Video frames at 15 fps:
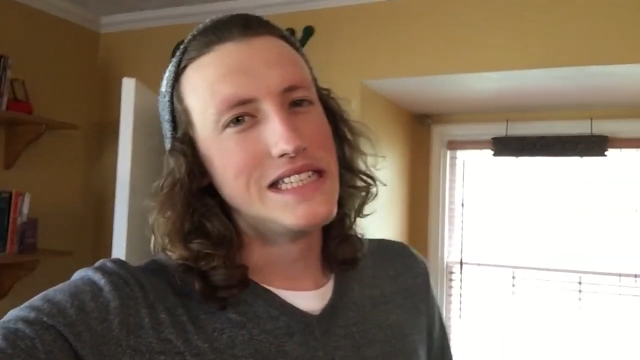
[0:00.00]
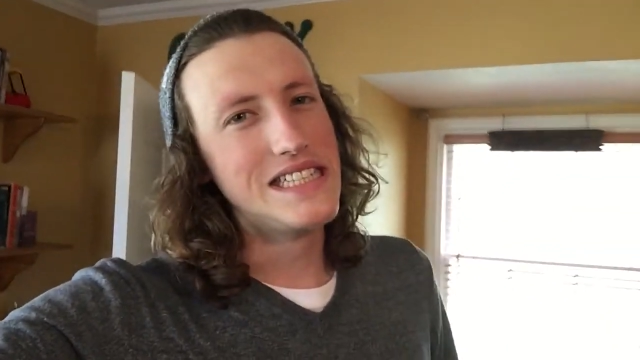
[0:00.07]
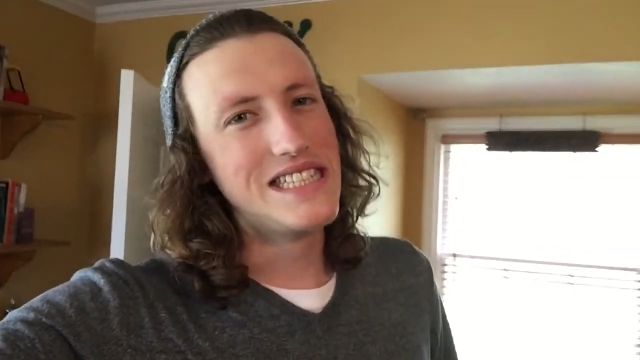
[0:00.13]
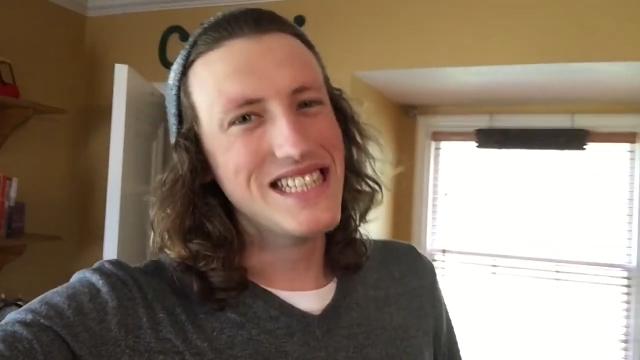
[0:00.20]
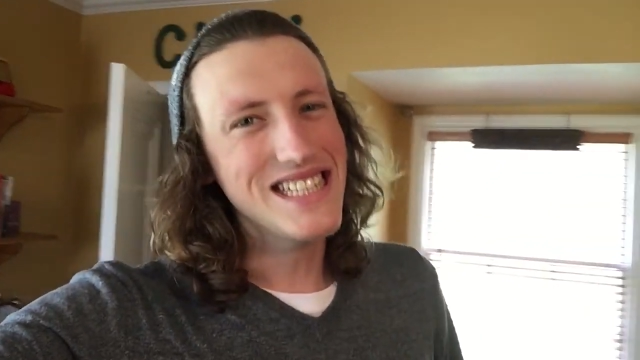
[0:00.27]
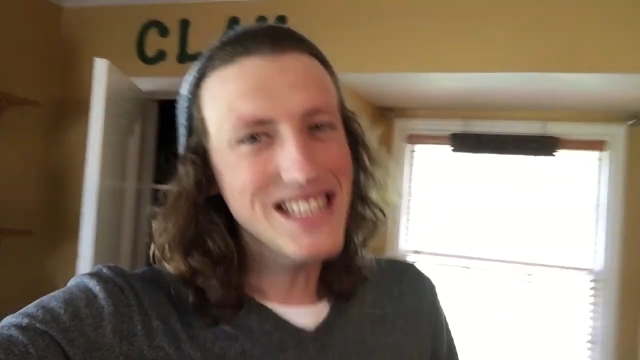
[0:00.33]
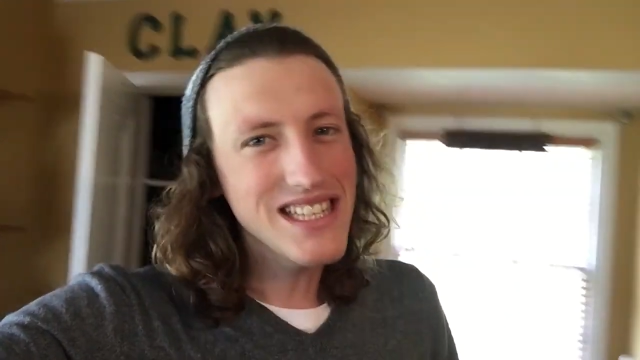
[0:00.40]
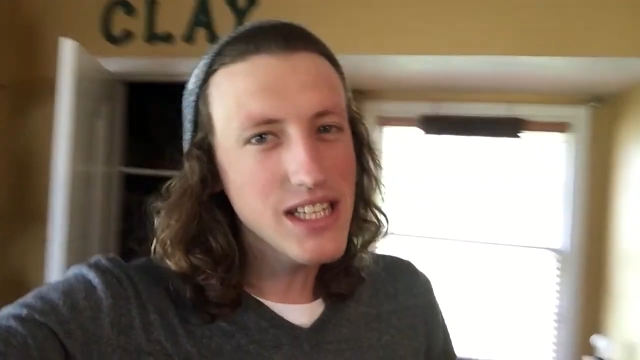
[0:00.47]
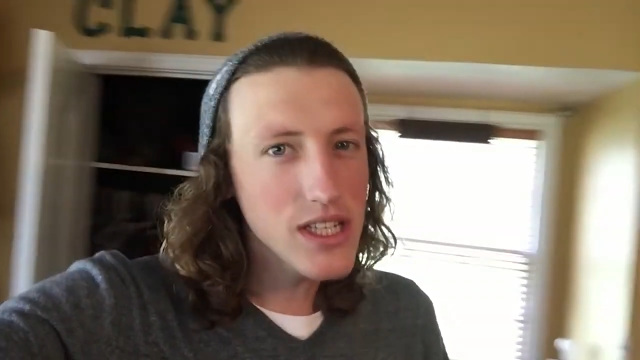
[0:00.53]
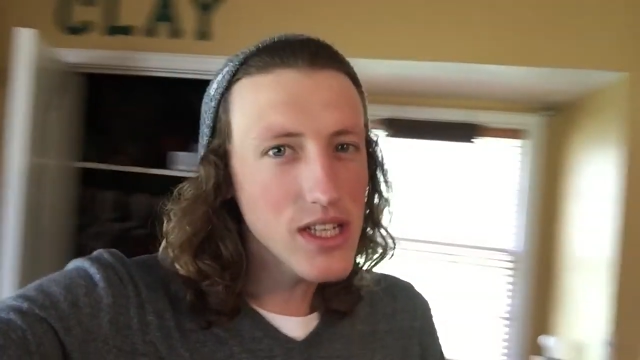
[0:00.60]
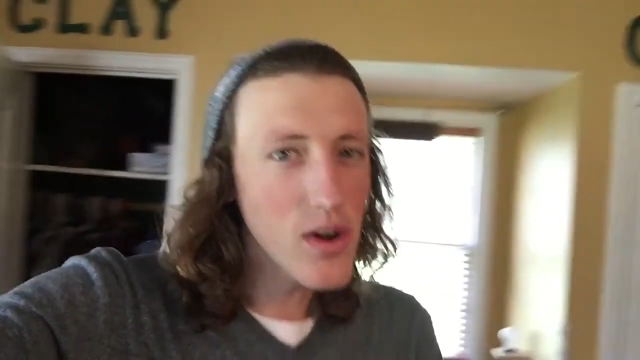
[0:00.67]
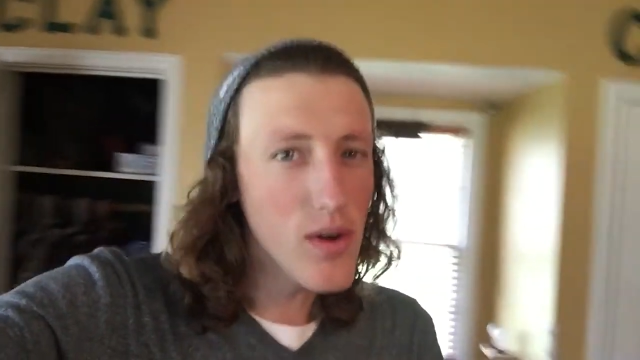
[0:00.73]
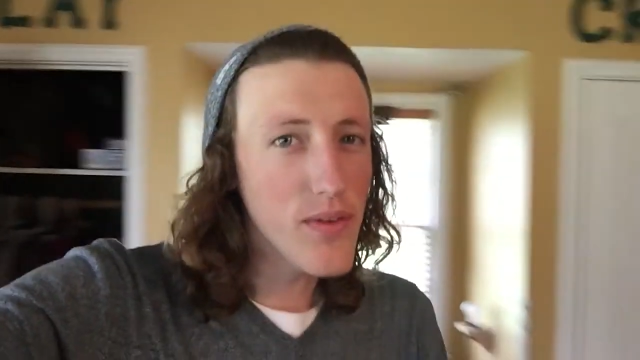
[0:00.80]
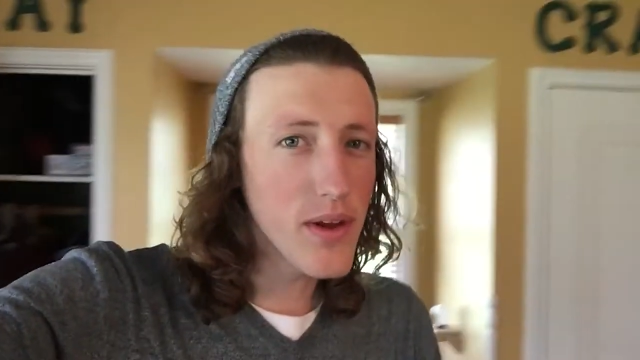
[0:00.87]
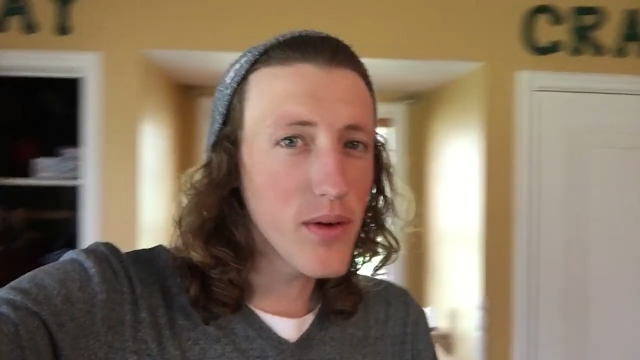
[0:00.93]
Didn't
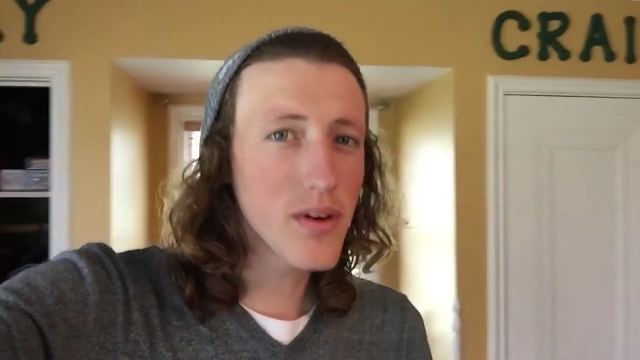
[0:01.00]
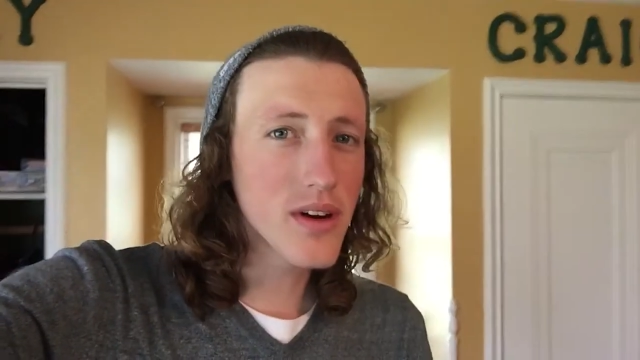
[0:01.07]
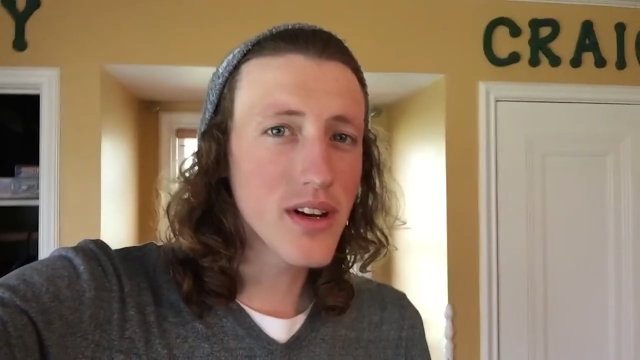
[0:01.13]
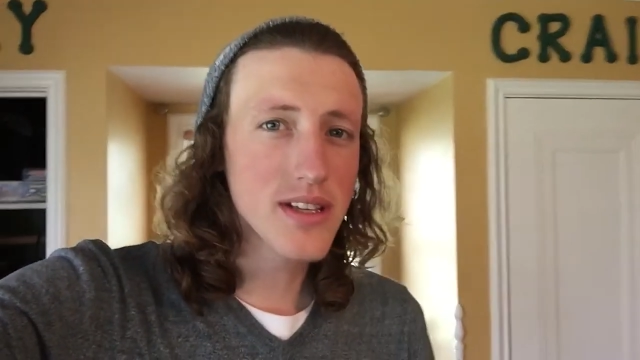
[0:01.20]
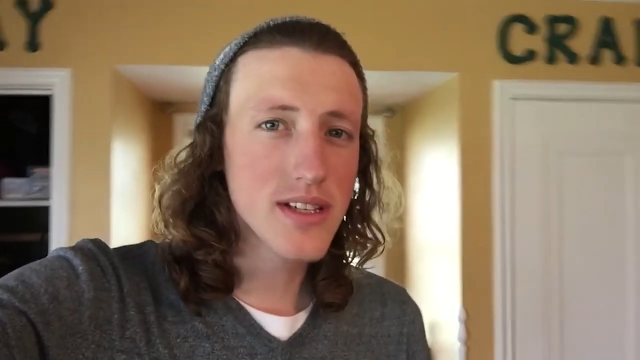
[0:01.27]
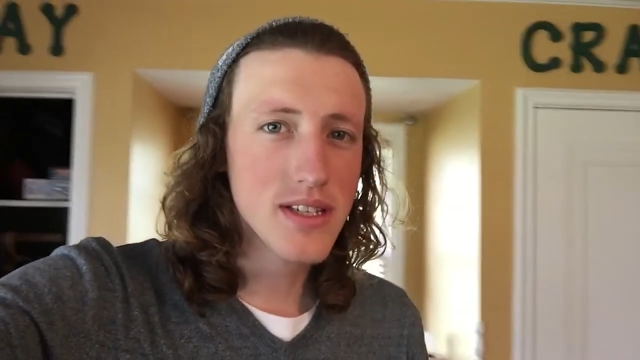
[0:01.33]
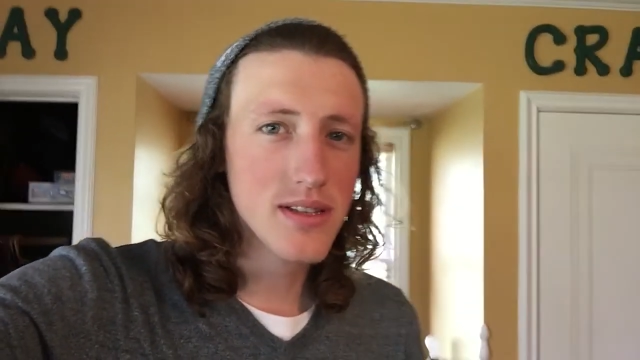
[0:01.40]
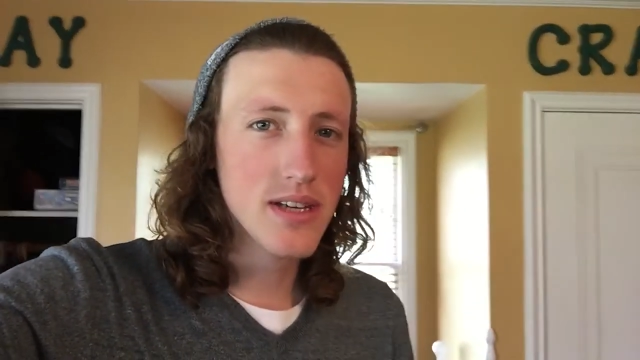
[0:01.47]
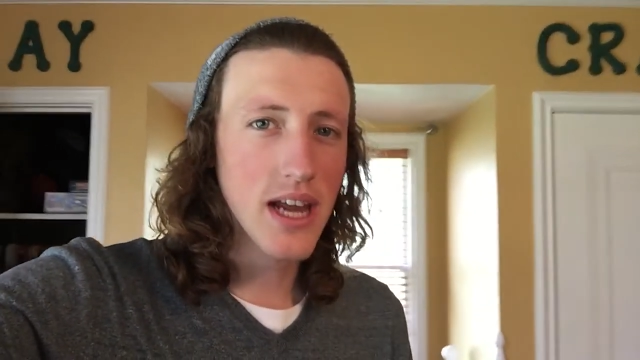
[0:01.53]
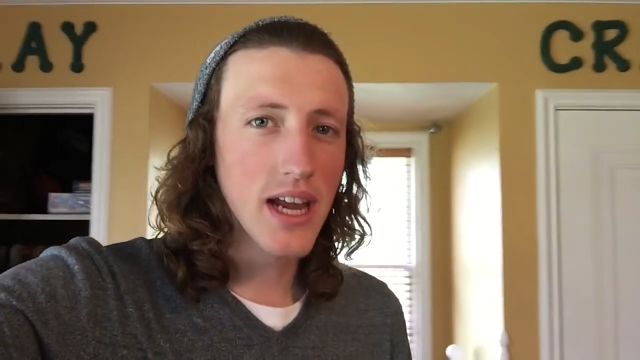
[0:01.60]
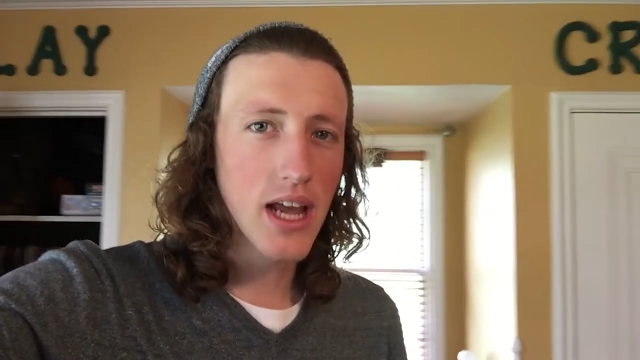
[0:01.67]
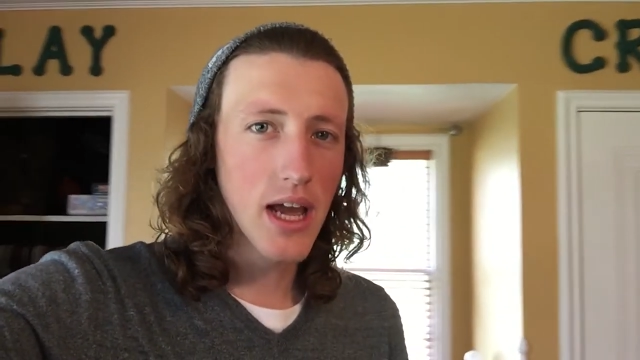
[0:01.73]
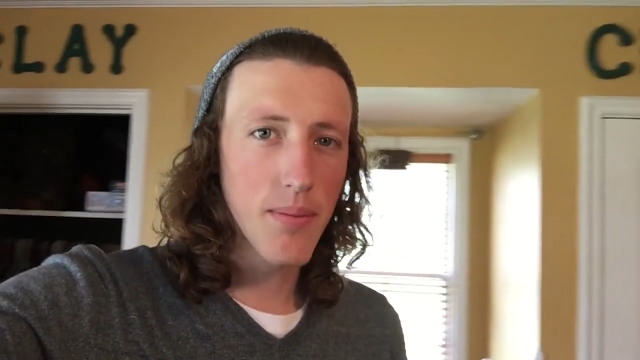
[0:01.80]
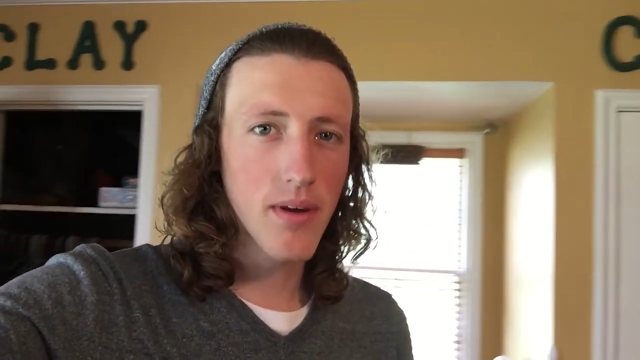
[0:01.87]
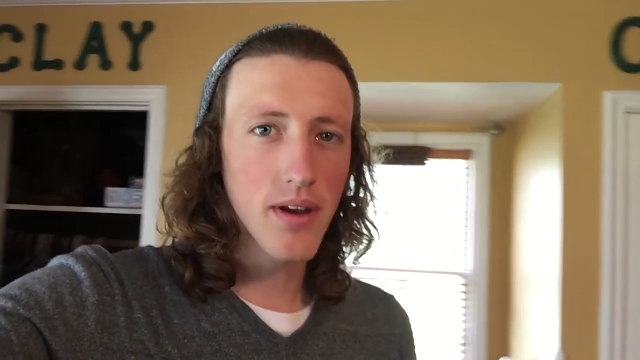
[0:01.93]
know if they were gonna take
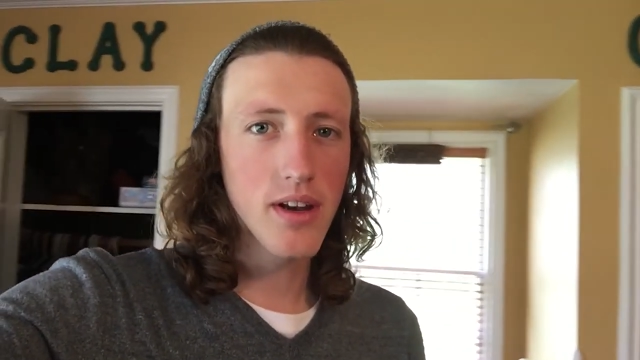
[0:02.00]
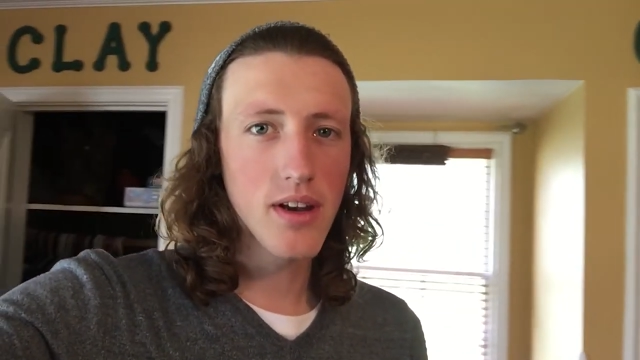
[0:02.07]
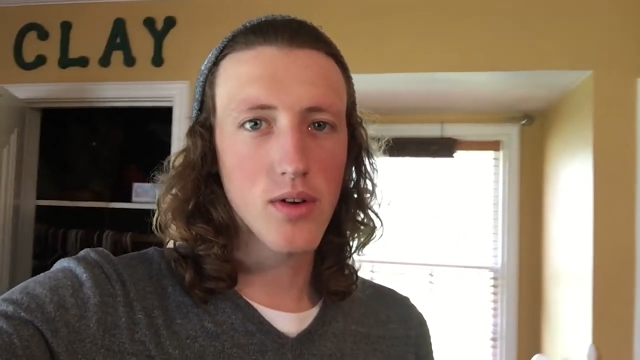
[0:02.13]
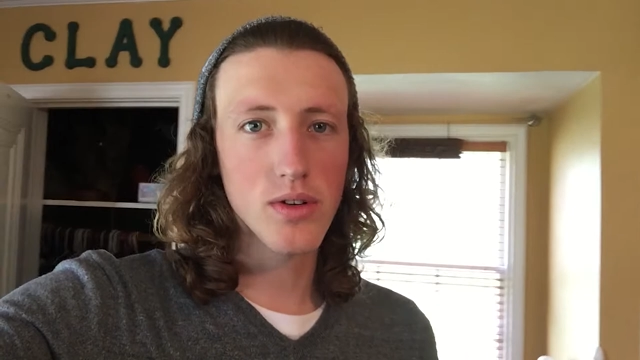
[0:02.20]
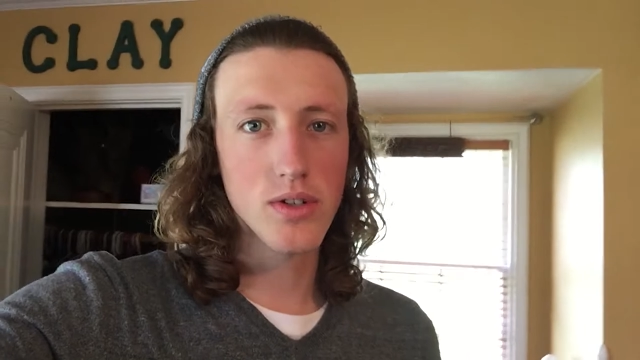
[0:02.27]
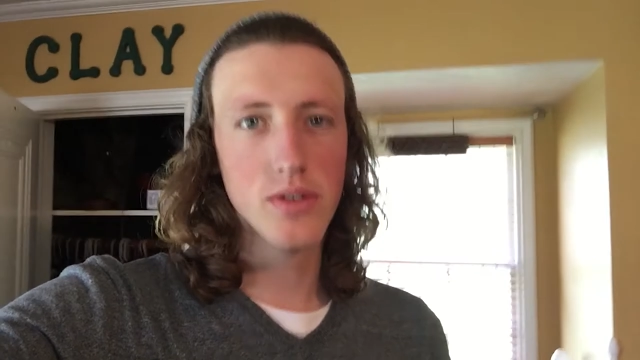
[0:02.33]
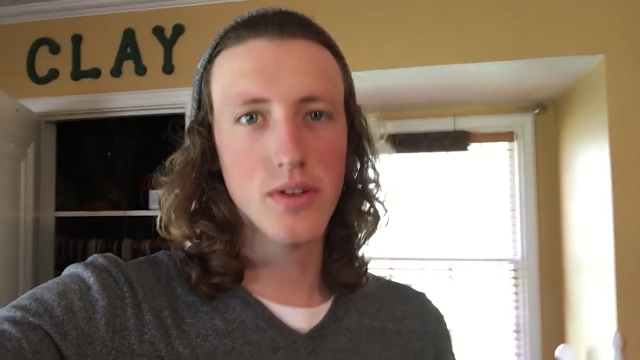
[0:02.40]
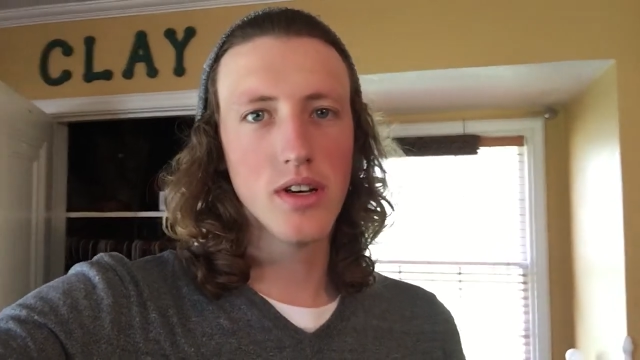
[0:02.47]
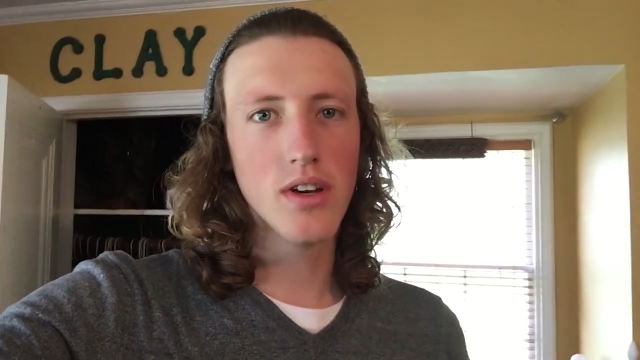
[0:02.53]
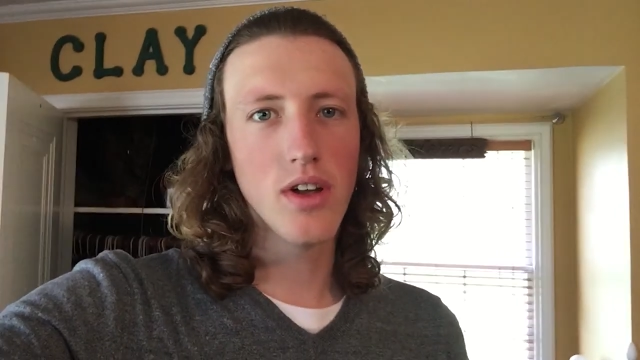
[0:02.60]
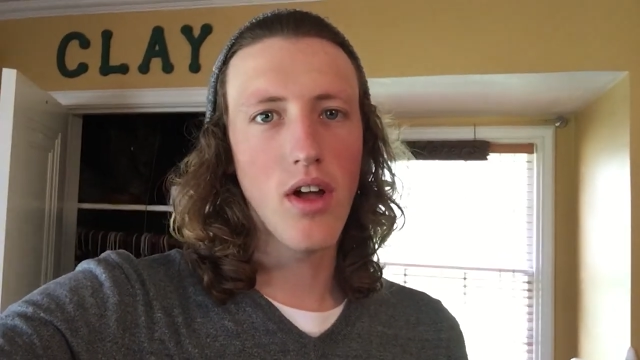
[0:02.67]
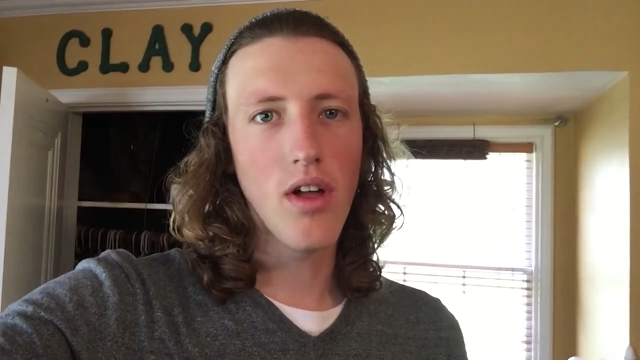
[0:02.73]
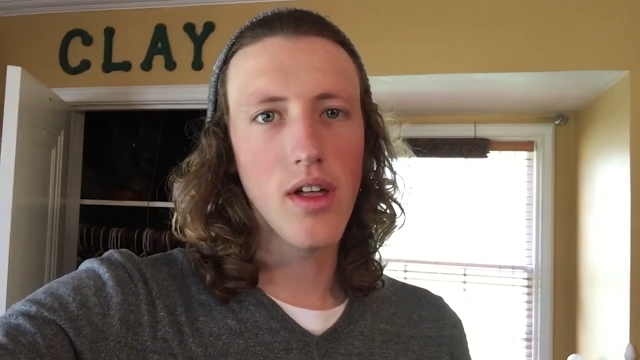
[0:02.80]
up on it or do it at all